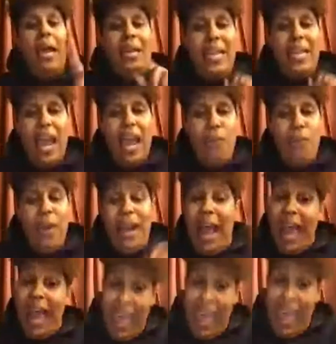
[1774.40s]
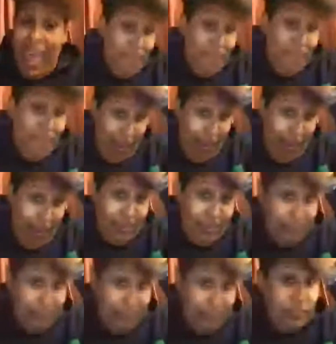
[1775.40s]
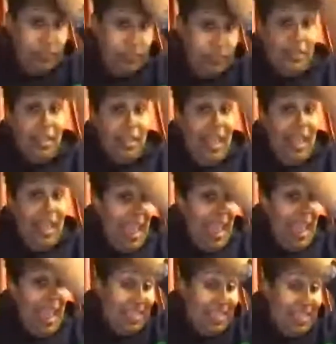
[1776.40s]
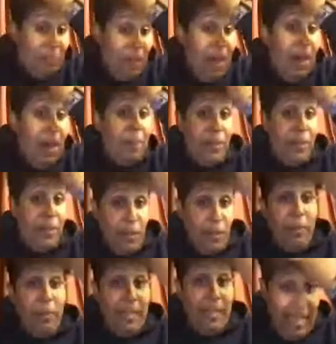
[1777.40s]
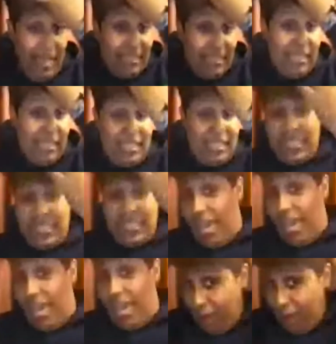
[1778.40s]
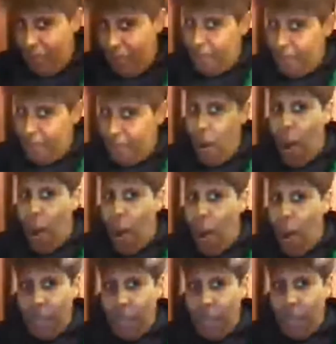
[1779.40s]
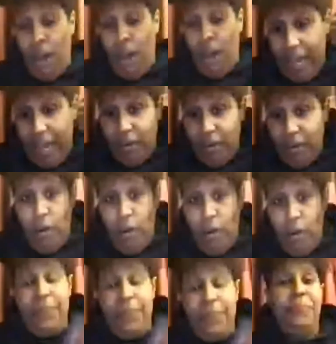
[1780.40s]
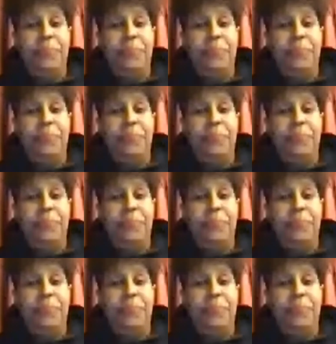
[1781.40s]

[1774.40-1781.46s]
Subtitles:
Now, when I have hair and it's up a little bit like this, and I have my big mohawk and all that growing,